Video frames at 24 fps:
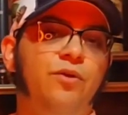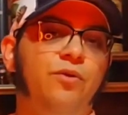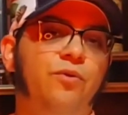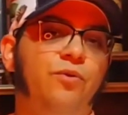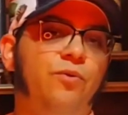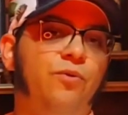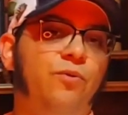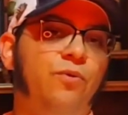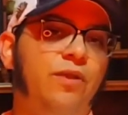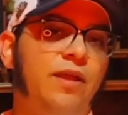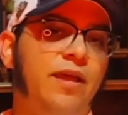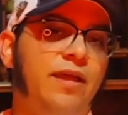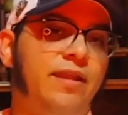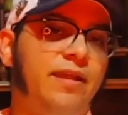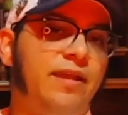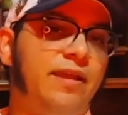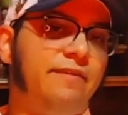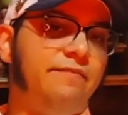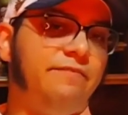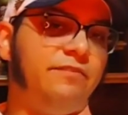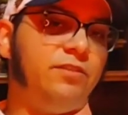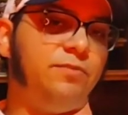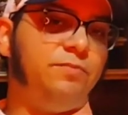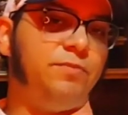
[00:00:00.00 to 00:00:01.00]
or an
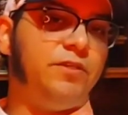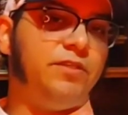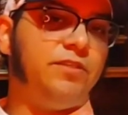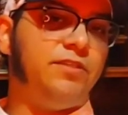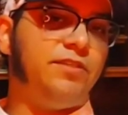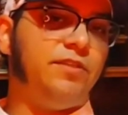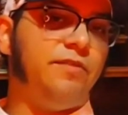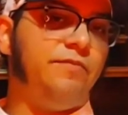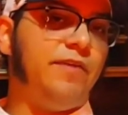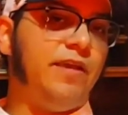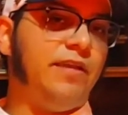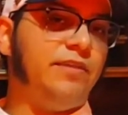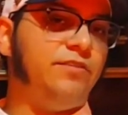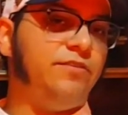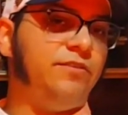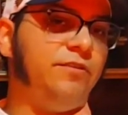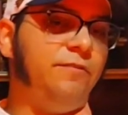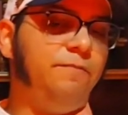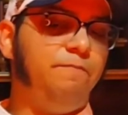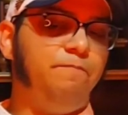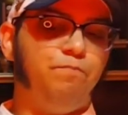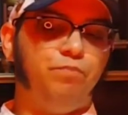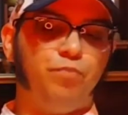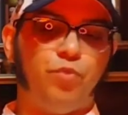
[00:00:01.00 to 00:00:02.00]
Agave Spirits
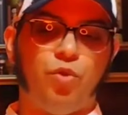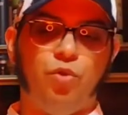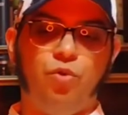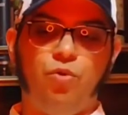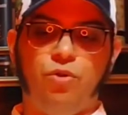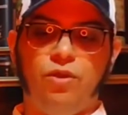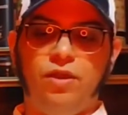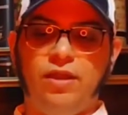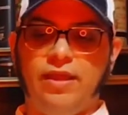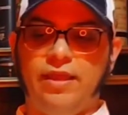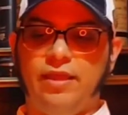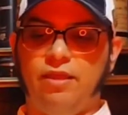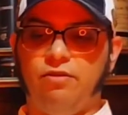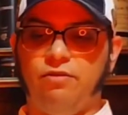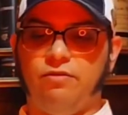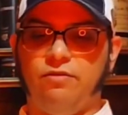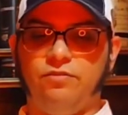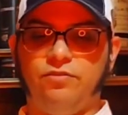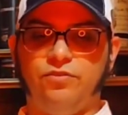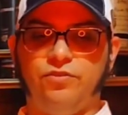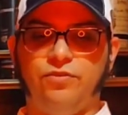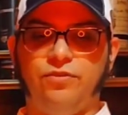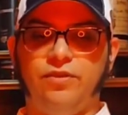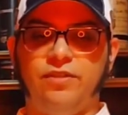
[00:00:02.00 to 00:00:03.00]
advisor, or like our
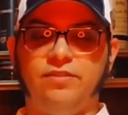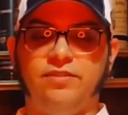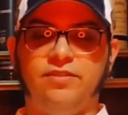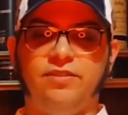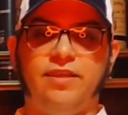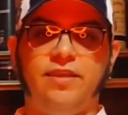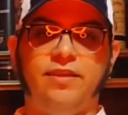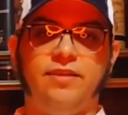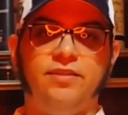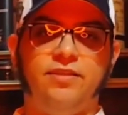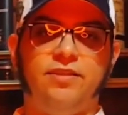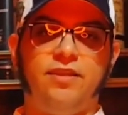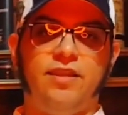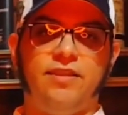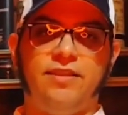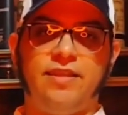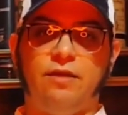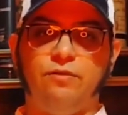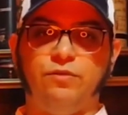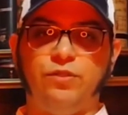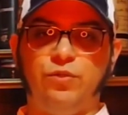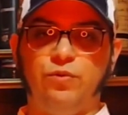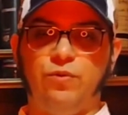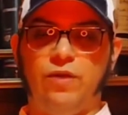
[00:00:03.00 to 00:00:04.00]
students heading
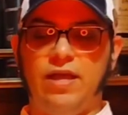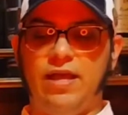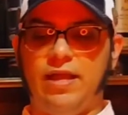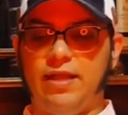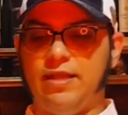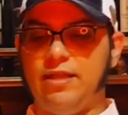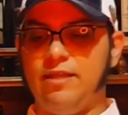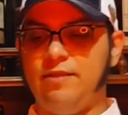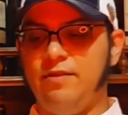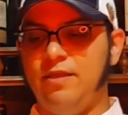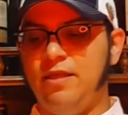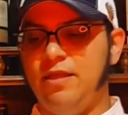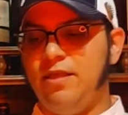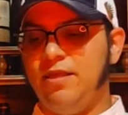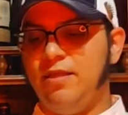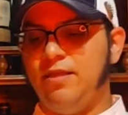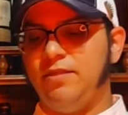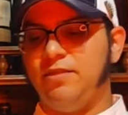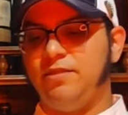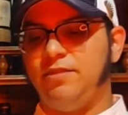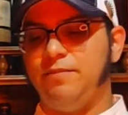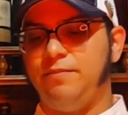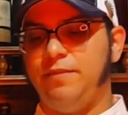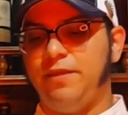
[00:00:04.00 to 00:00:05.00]
down to Oaxaca
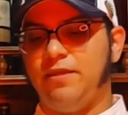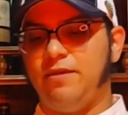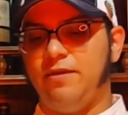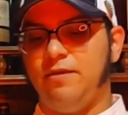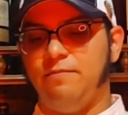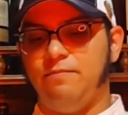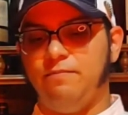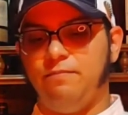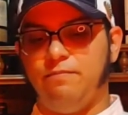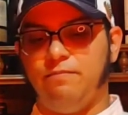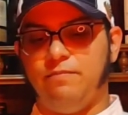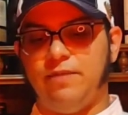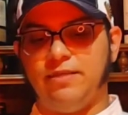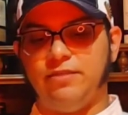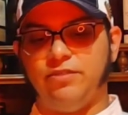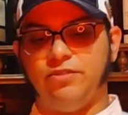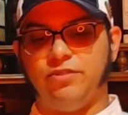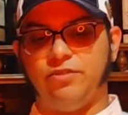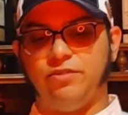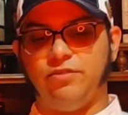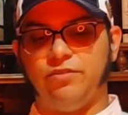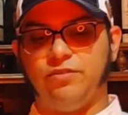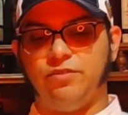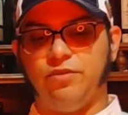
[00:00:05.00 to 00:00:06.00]
to become
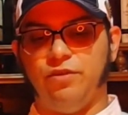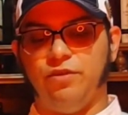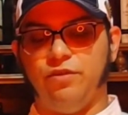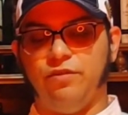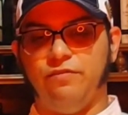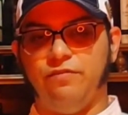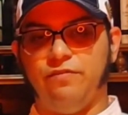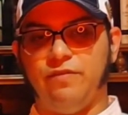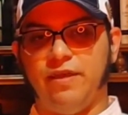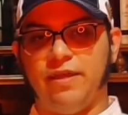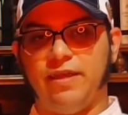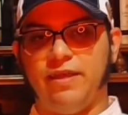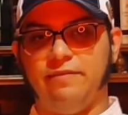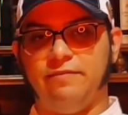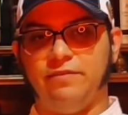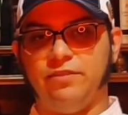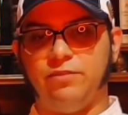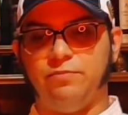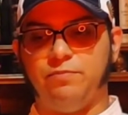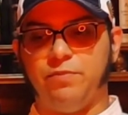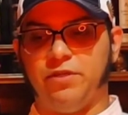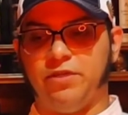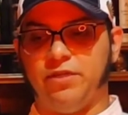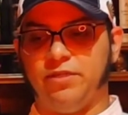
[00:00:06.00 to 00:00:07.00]
masters of Agave
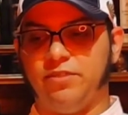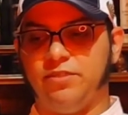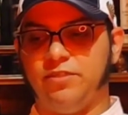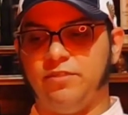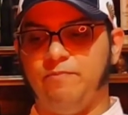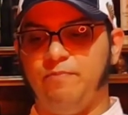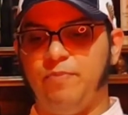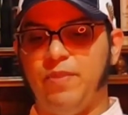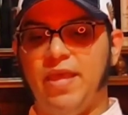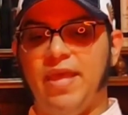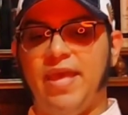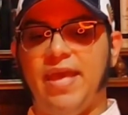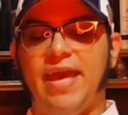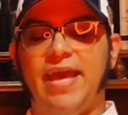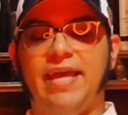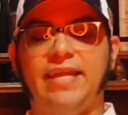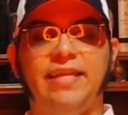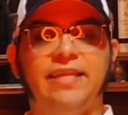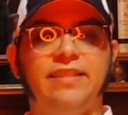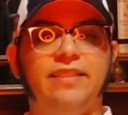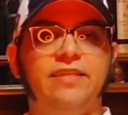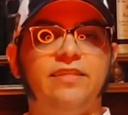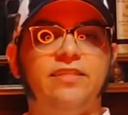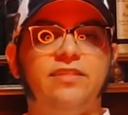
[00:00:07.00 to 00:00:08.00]
Spirits. And
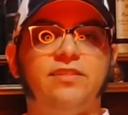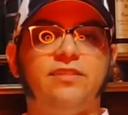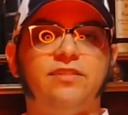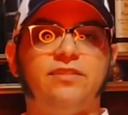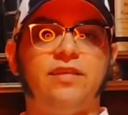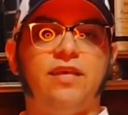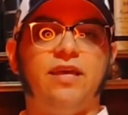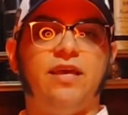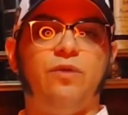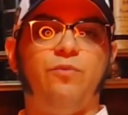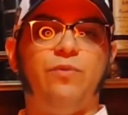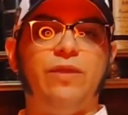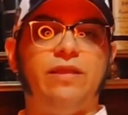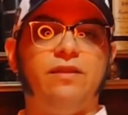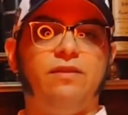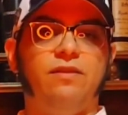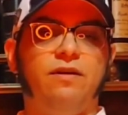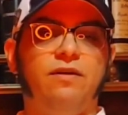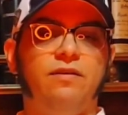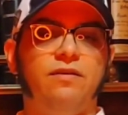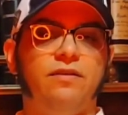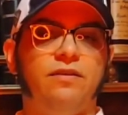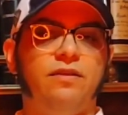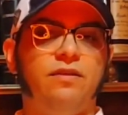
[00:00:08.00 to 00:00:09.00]
in this
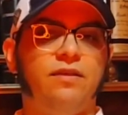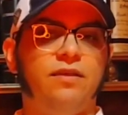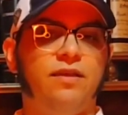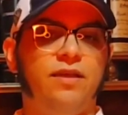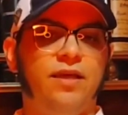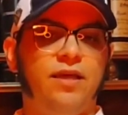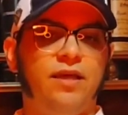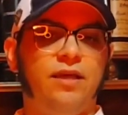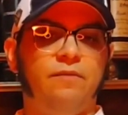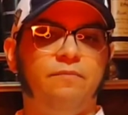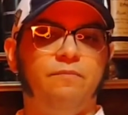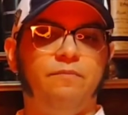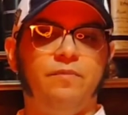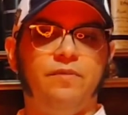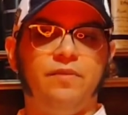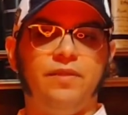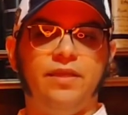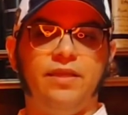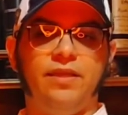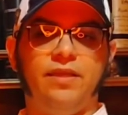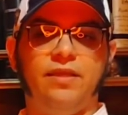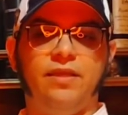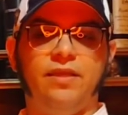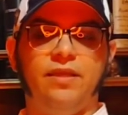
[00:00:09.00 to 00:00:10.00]
week-long
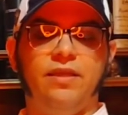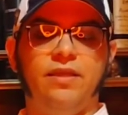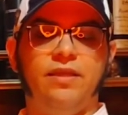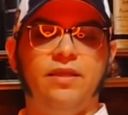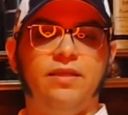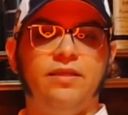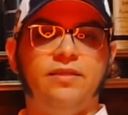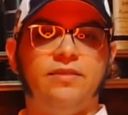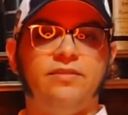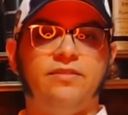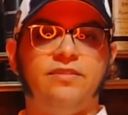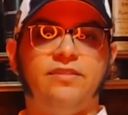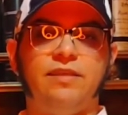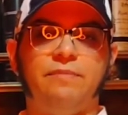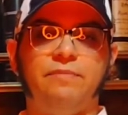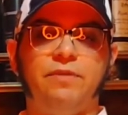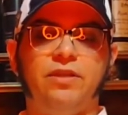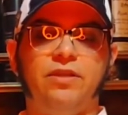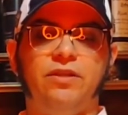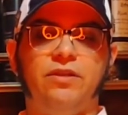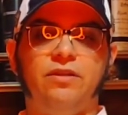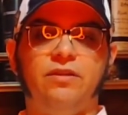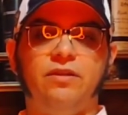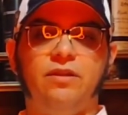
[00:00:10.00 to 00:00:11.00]

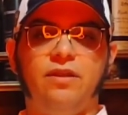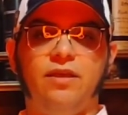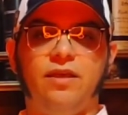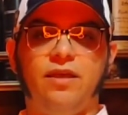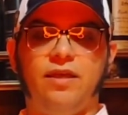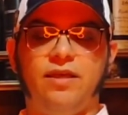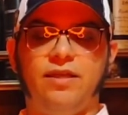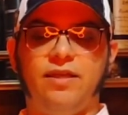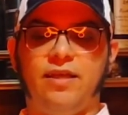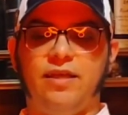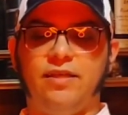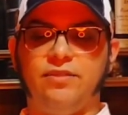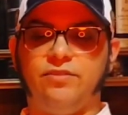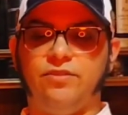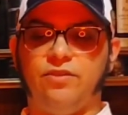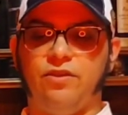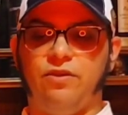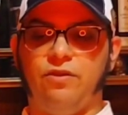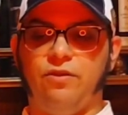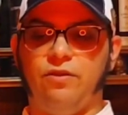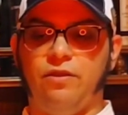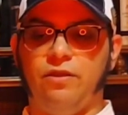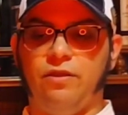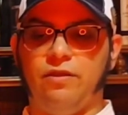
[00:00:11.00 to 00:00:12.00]
seminar as
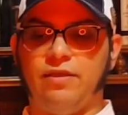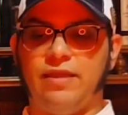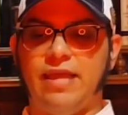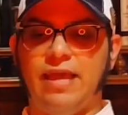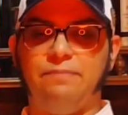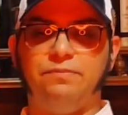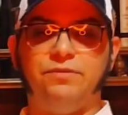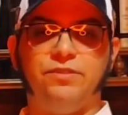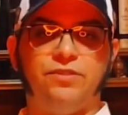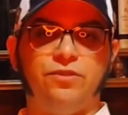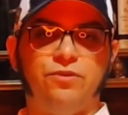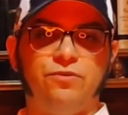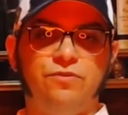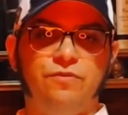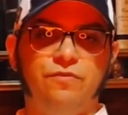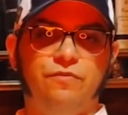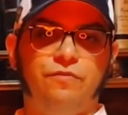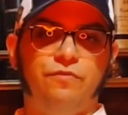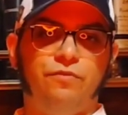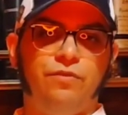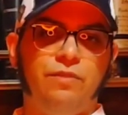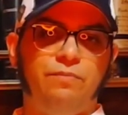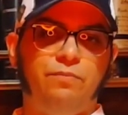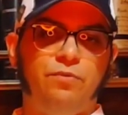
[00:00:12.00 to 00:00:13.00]
our capstone
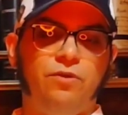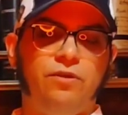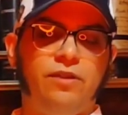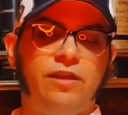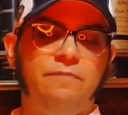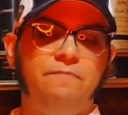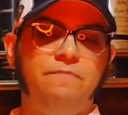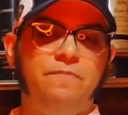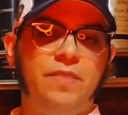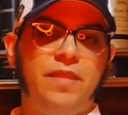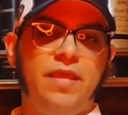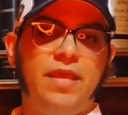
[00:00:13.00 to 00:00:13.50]
for the program,